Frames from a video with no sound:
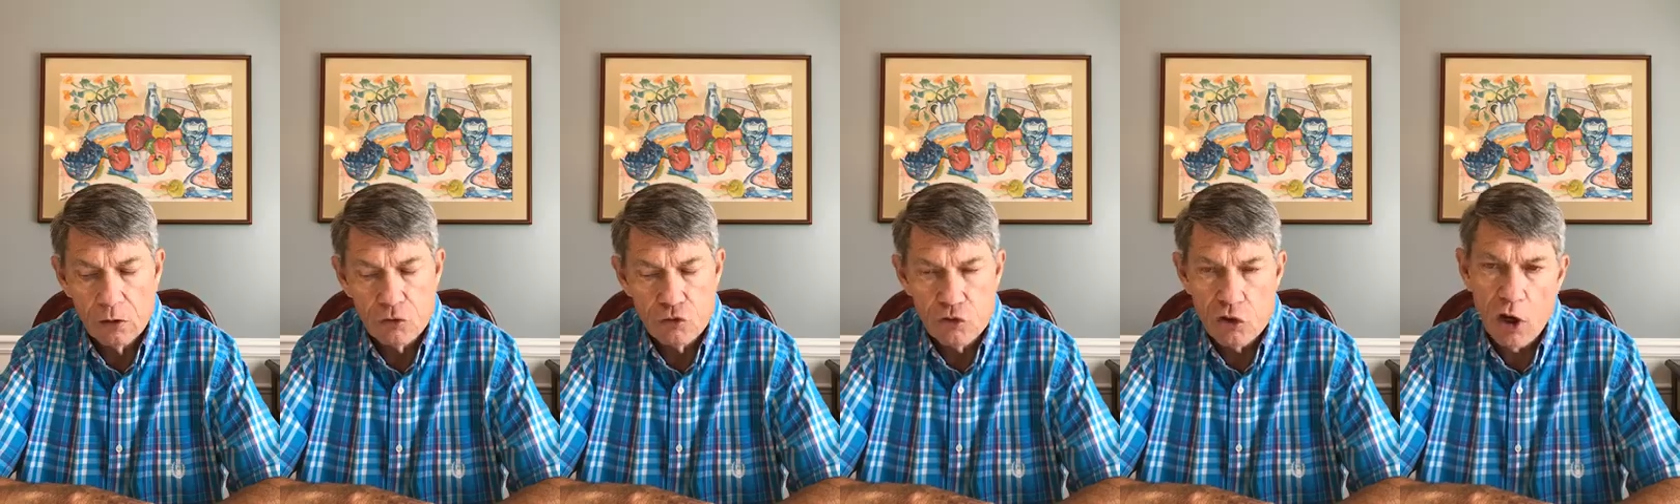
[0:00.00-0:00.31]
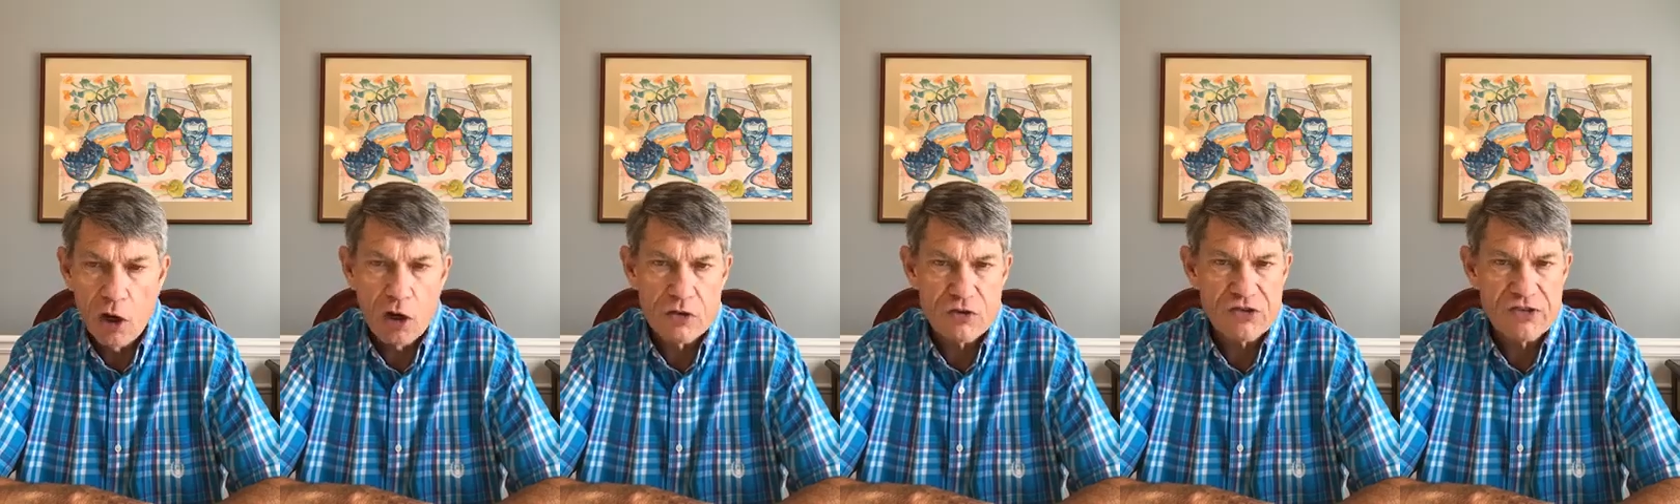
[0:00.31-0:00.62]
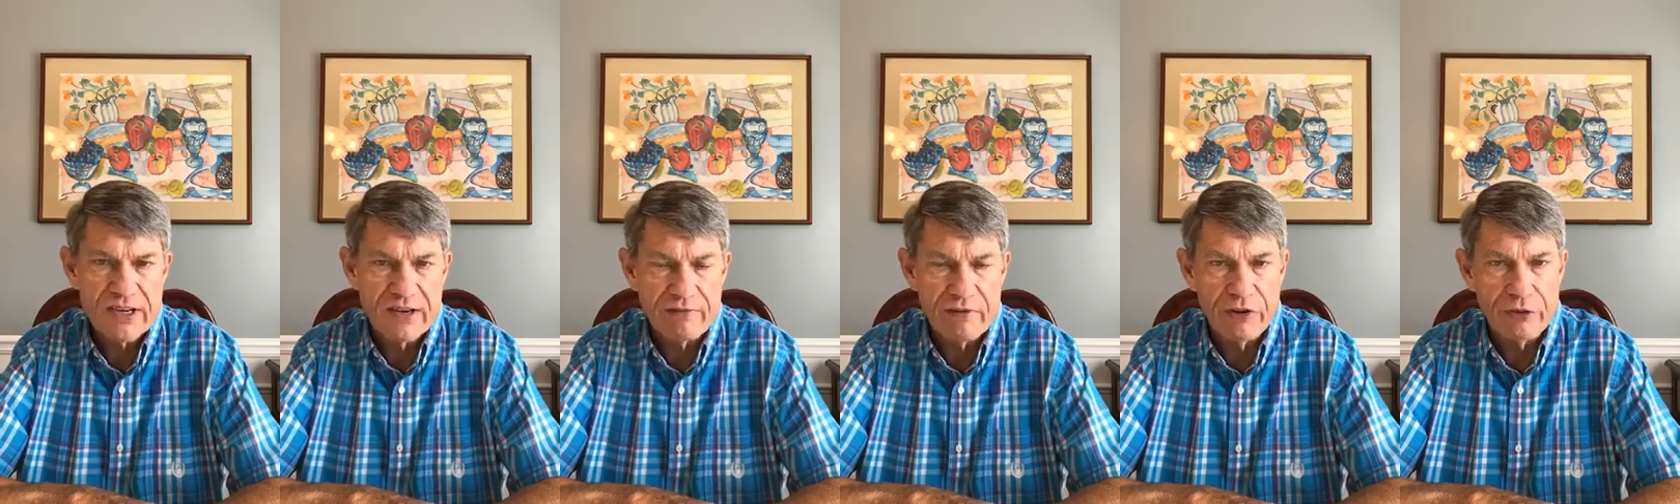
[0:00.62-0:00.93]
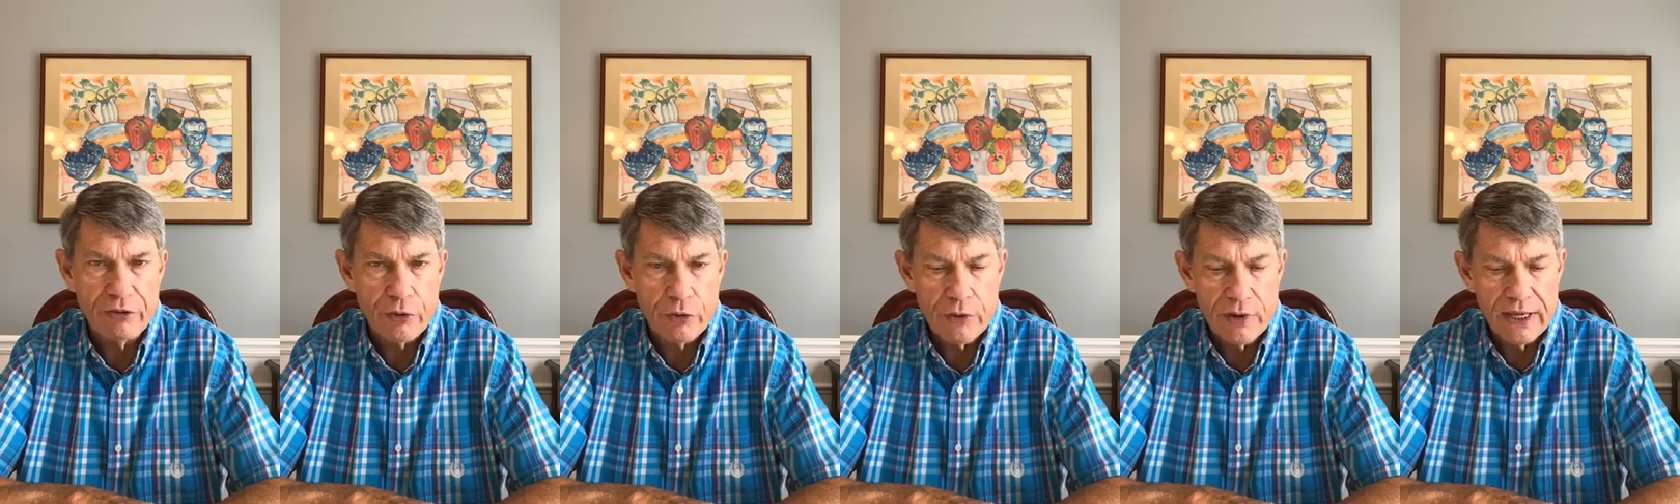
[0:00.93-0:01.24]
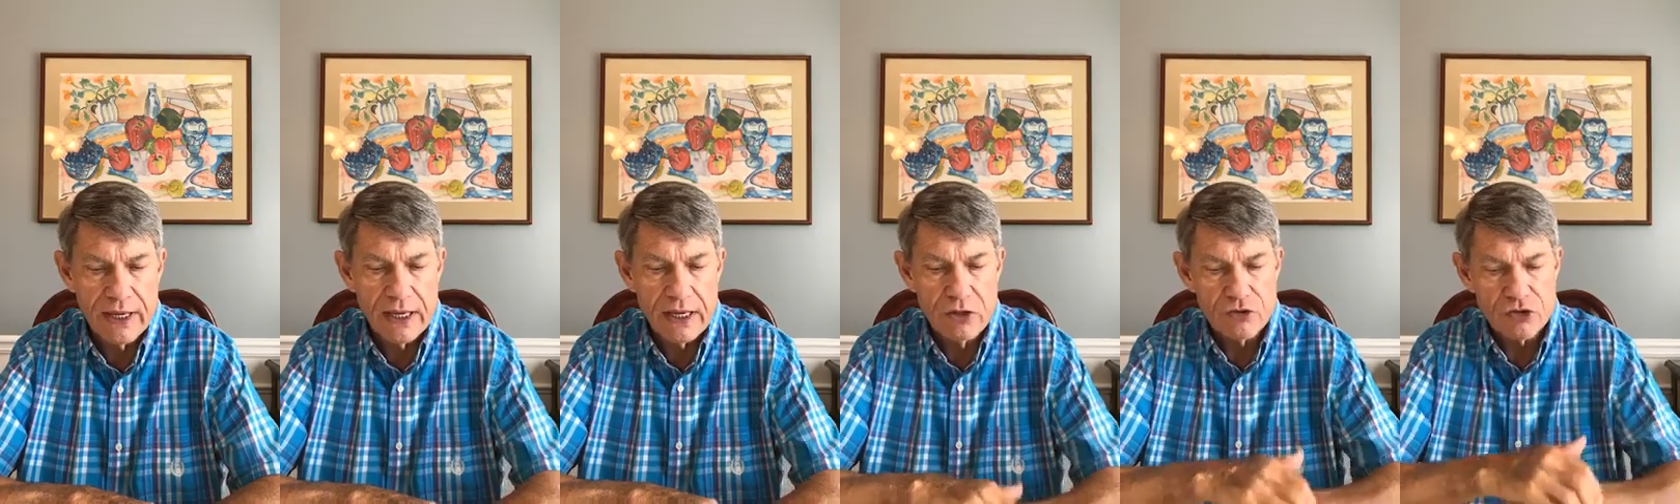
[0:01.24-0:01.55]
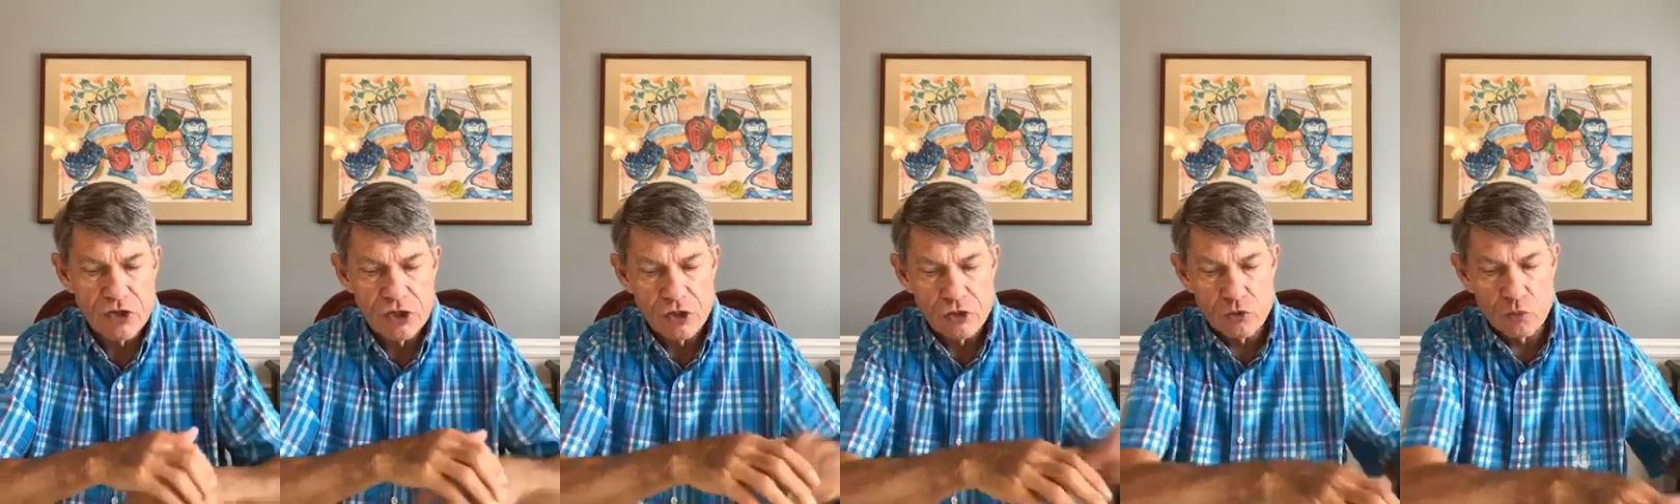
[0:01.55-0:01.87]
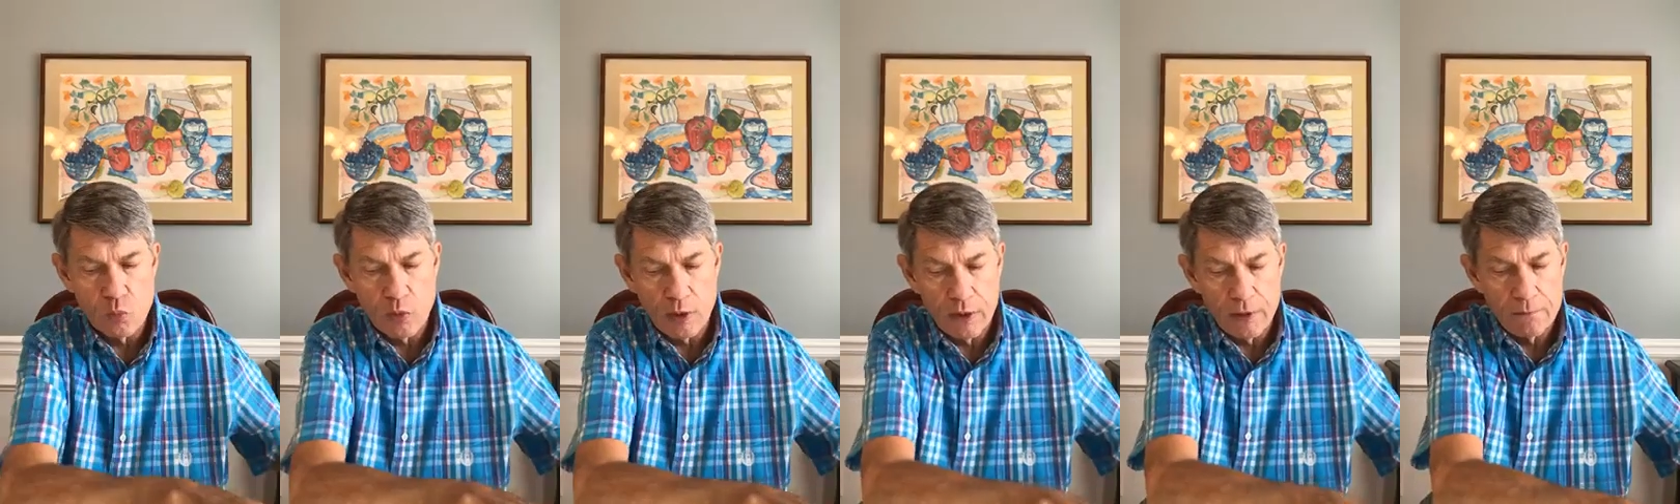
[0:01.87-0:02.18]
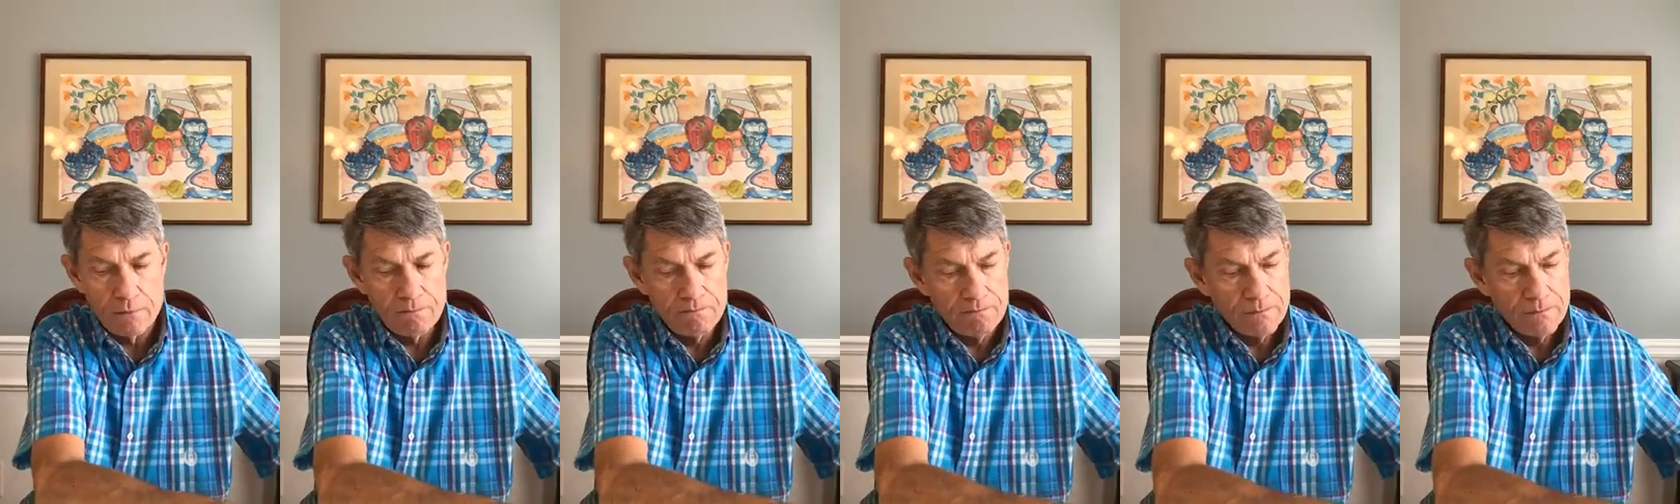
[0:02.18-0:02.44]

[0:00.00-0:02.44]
John 7:38 says what?